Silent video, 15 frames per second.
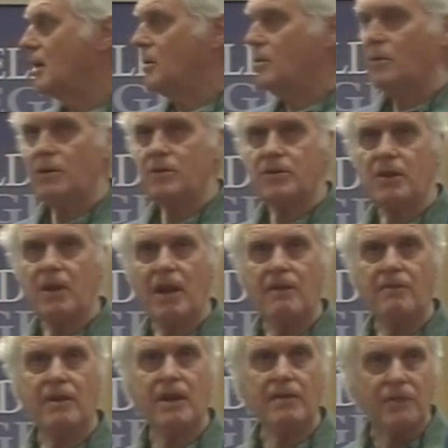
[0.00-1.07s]
We also
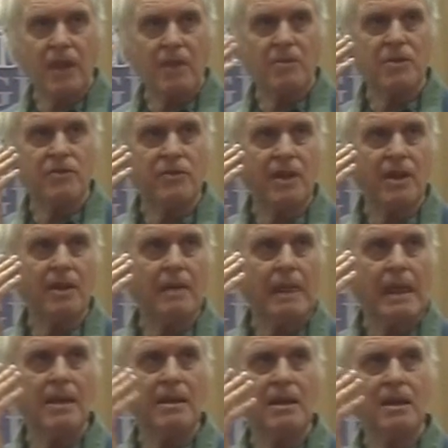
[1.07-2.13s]
have a left hemisphere,
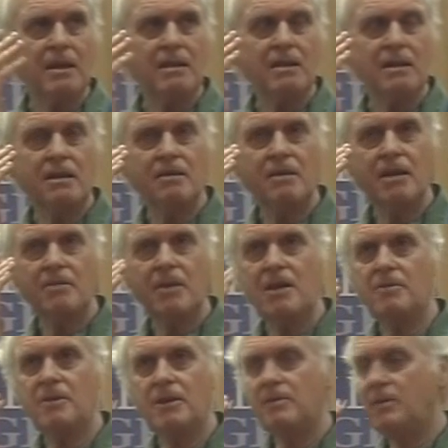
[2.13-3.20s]
and in
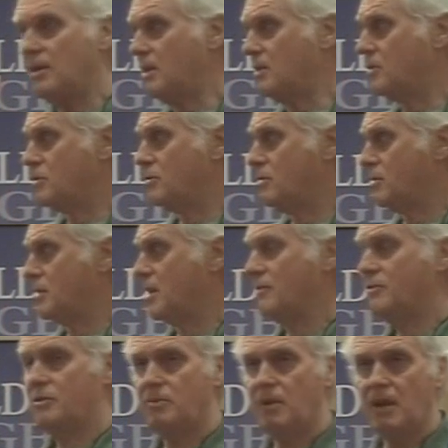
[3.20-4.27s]
many people it's strong
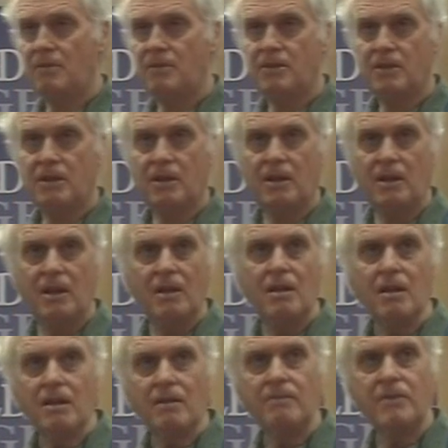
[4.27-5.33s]
enough to be able to
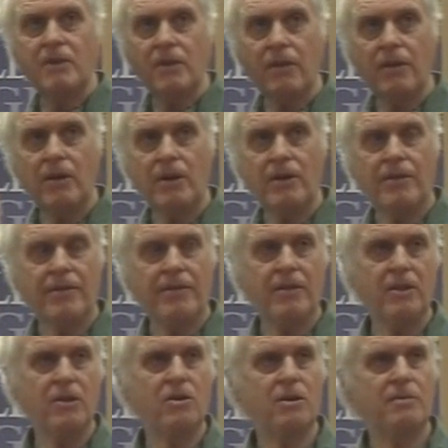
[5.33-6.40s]

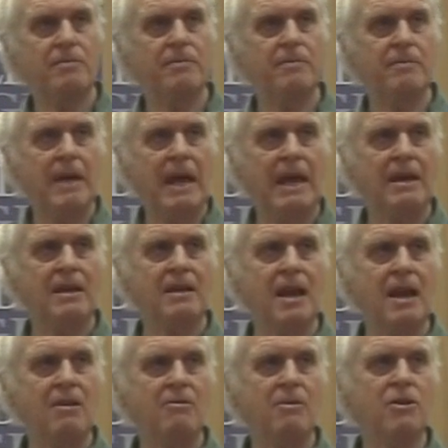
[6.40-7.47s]
look back at
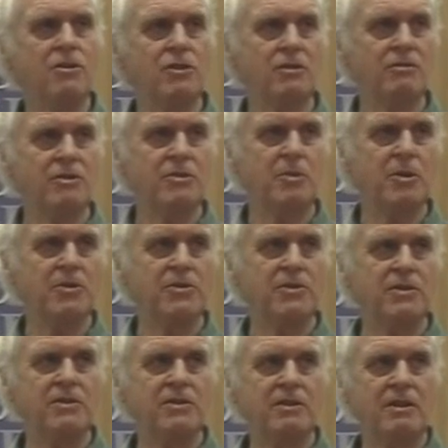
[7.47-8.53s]
our emotional
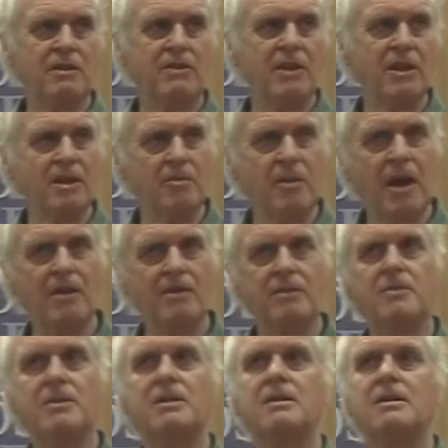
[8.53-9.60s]
responses and think about
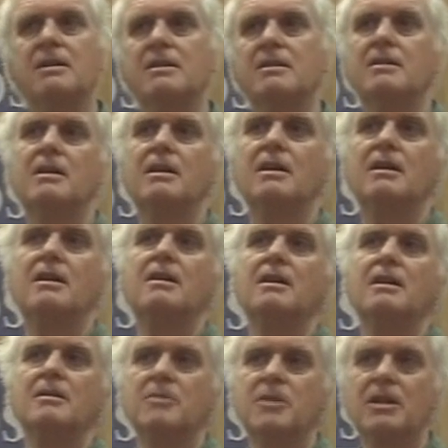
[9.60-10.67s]
them, and
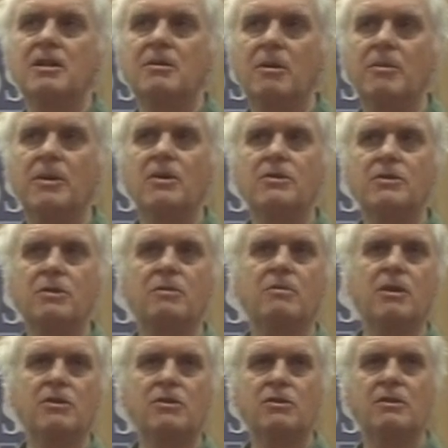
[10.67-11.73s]
particularly when we're not too
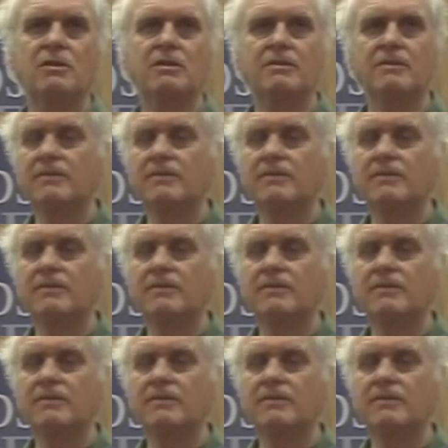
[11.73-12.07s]
emotional.